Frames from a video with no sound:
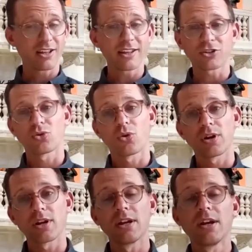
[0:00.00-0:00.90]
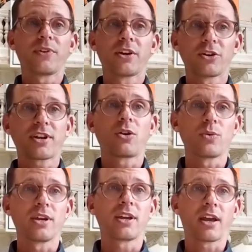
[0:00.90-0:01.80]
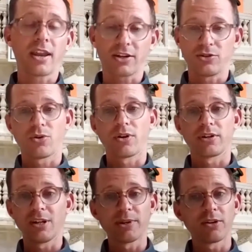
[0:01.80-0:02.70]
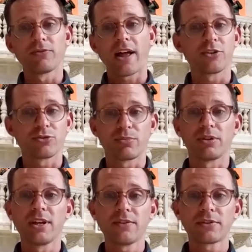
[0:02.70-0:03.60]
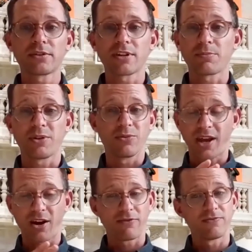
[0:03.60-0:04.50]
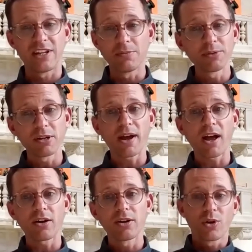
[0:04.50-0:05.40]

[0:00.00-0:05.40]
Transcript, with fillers: that story. Here's how we can connect your deeply held values and beliefs, something you care deeply about,